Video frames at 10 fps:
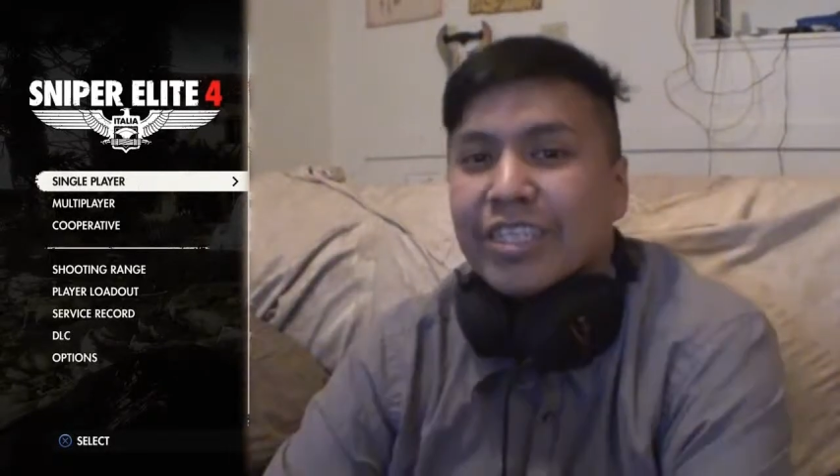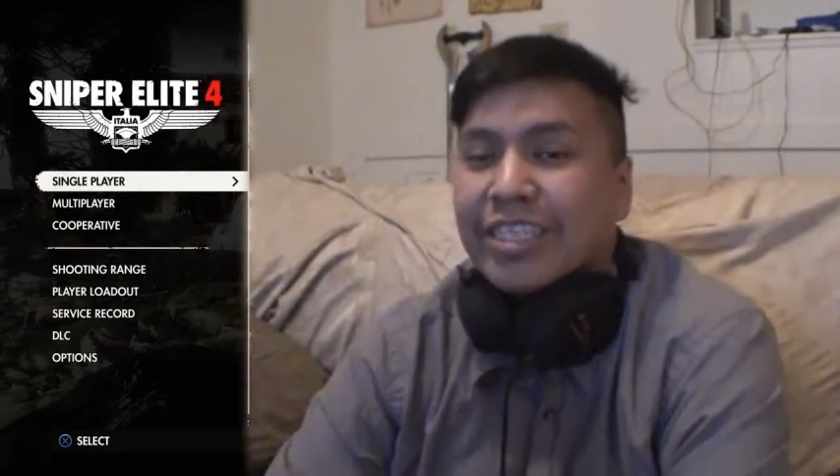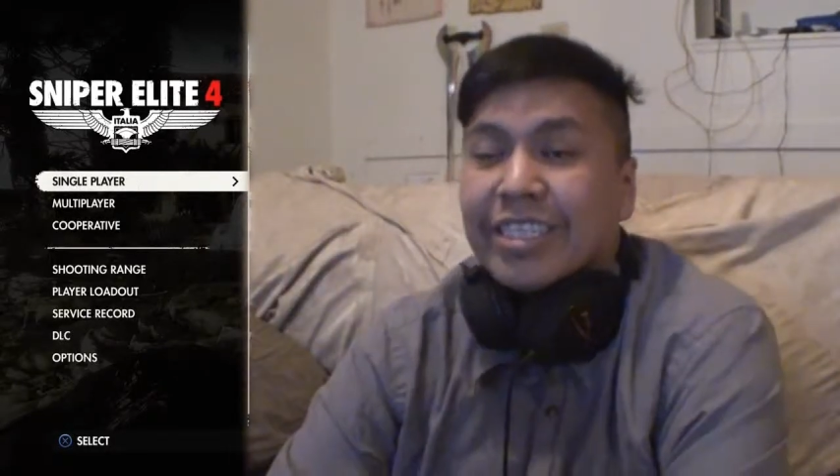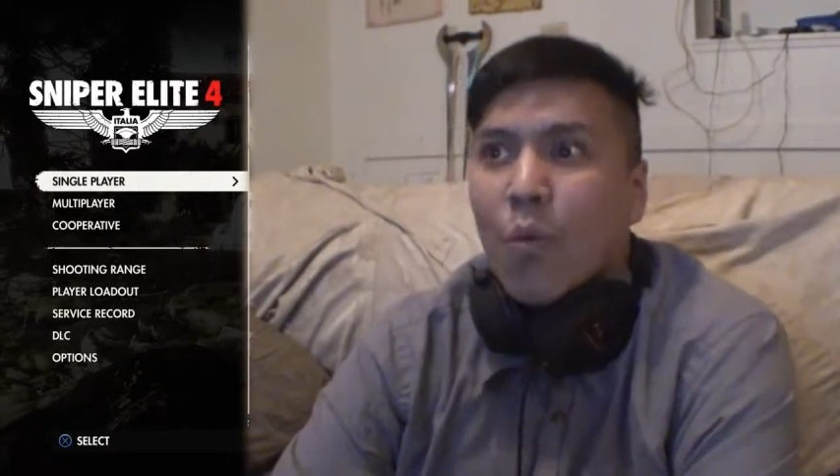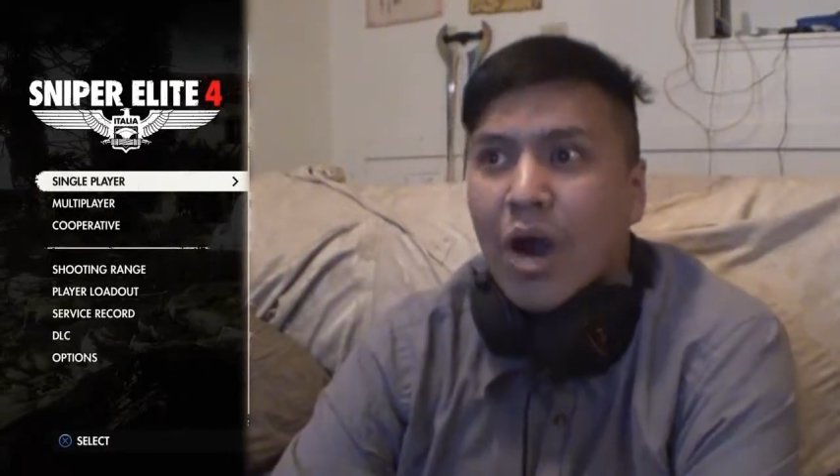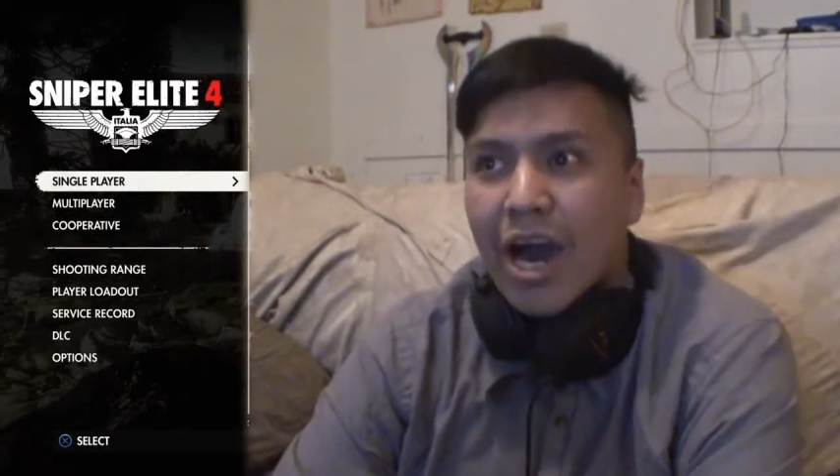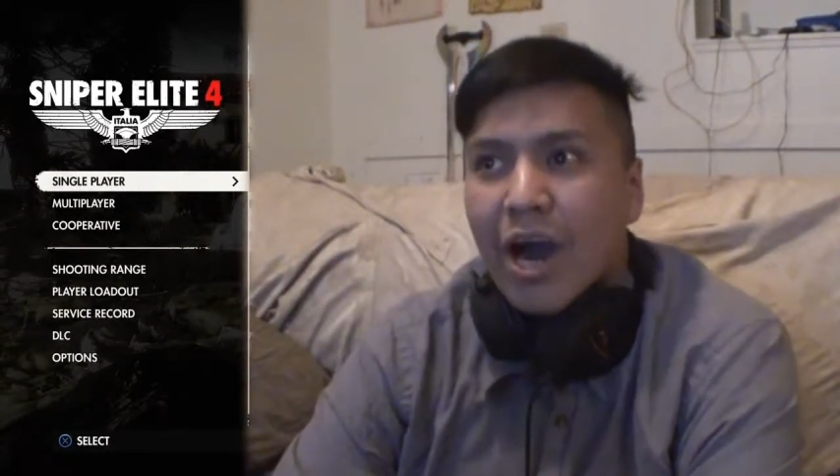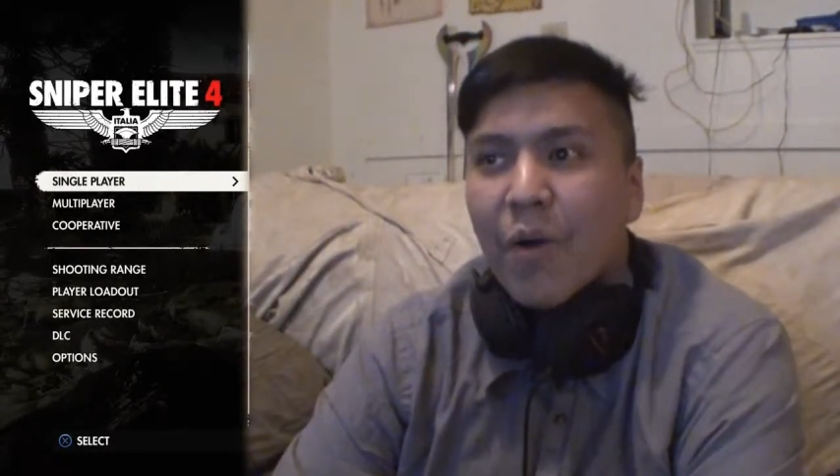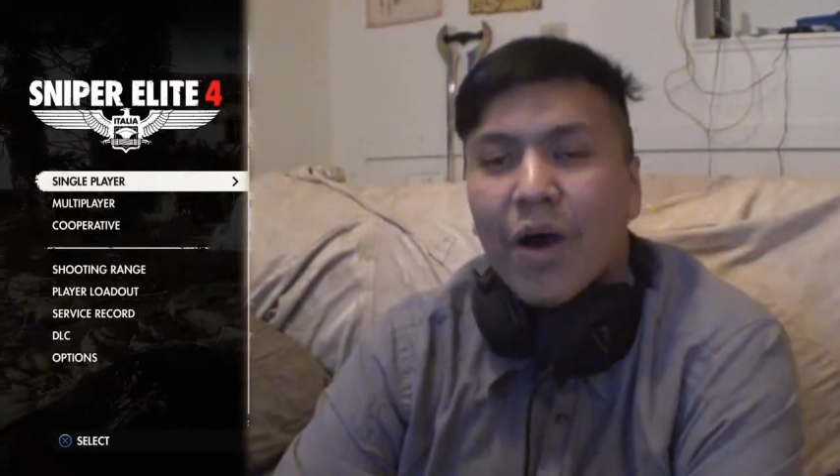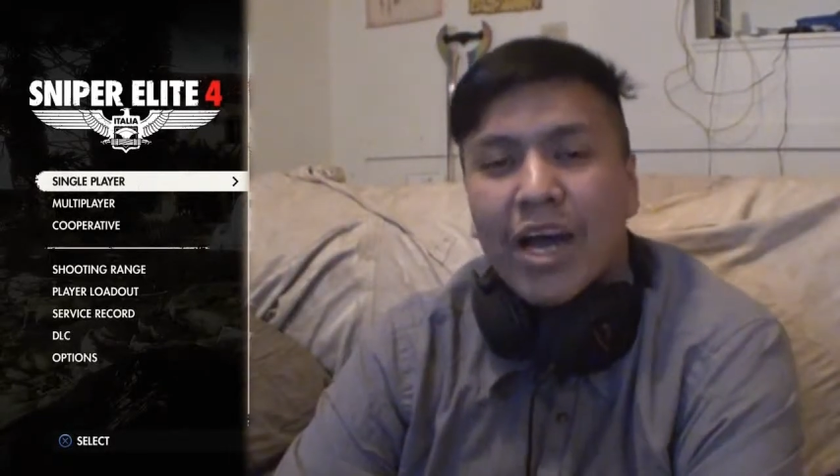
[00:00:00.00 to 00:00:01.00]
just
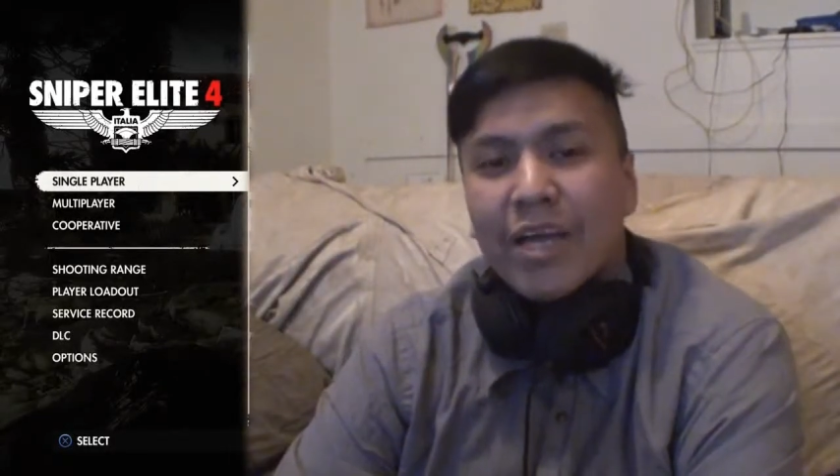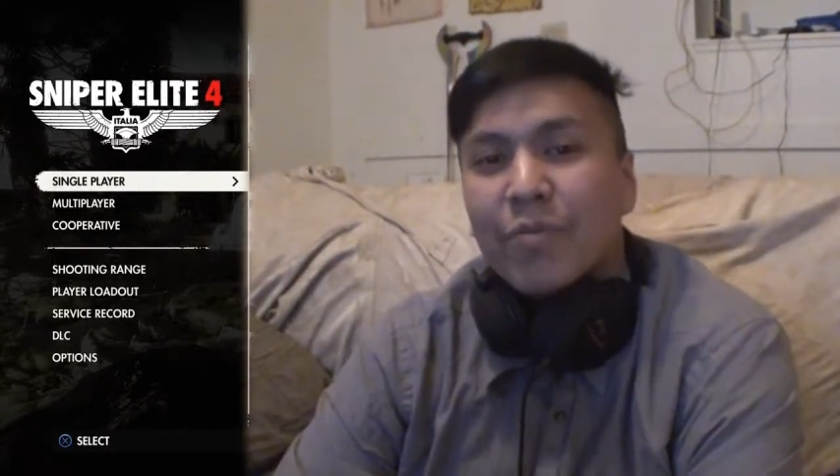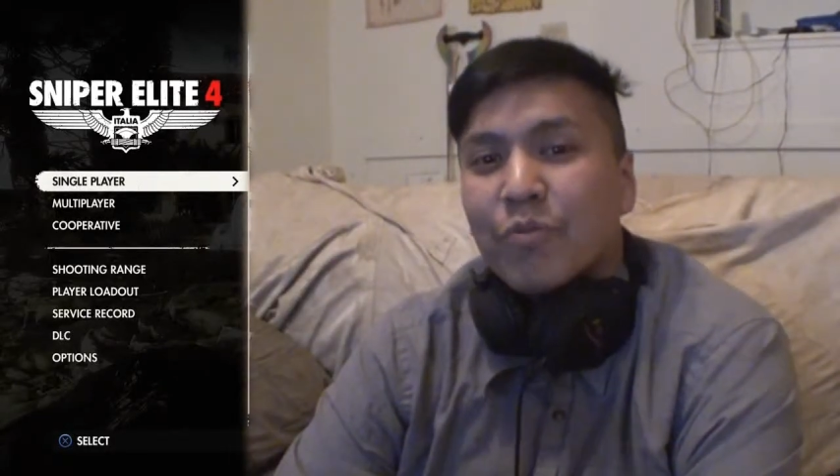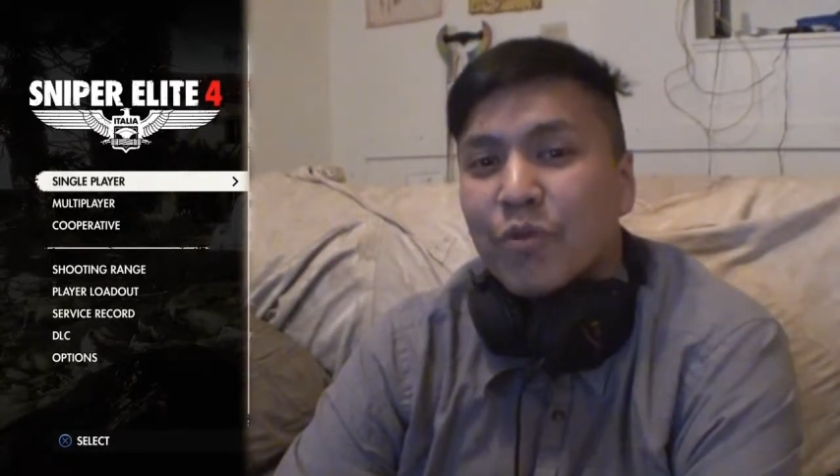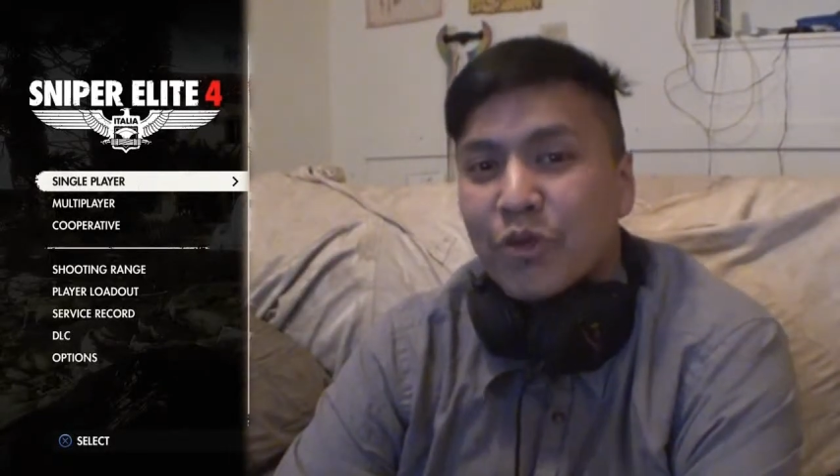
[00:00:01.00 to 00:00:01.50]
wow, I am